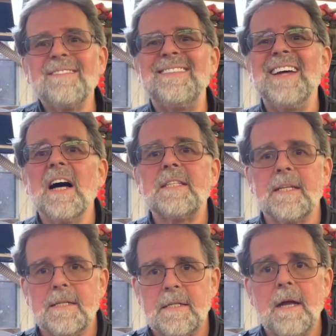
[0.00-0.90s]

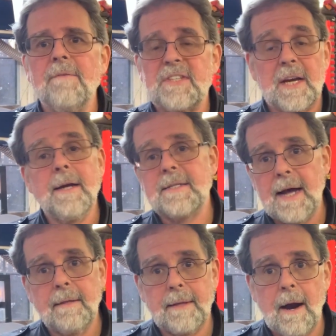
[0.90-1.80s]
dozens of sites
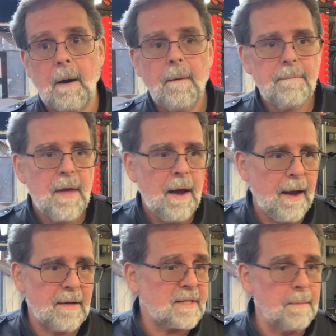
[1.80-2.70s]
out there,
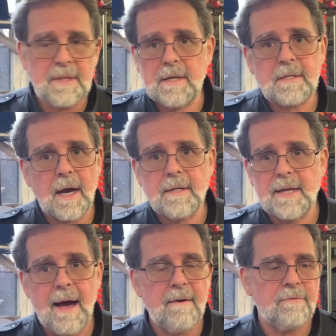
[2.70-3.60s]
and some of these sites
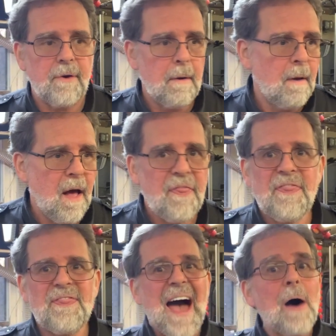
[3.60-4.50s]
have
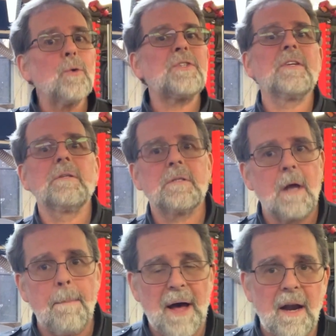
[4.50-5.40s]
thousands
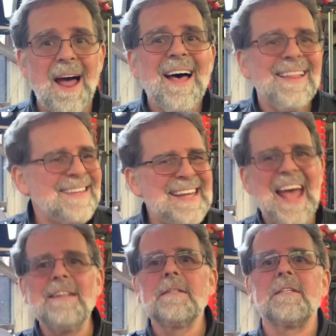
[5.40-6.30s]
upon
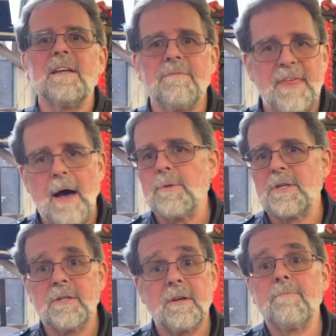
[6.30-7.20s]
tens of
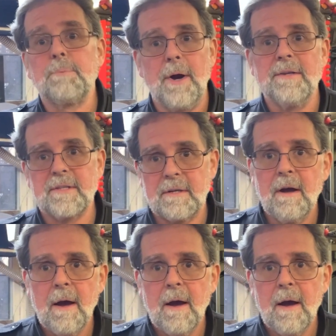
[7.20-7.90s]
thousands of prints,